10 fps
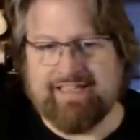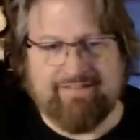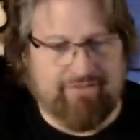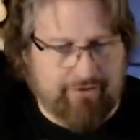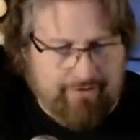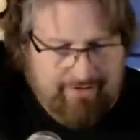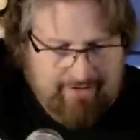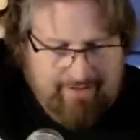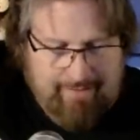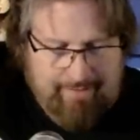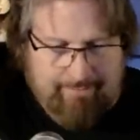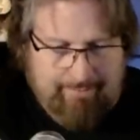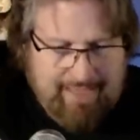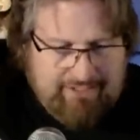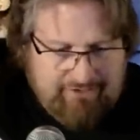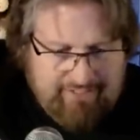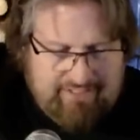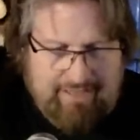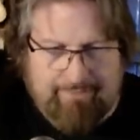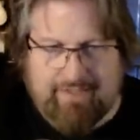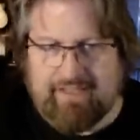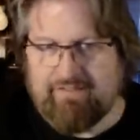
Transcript: If you're mastering something,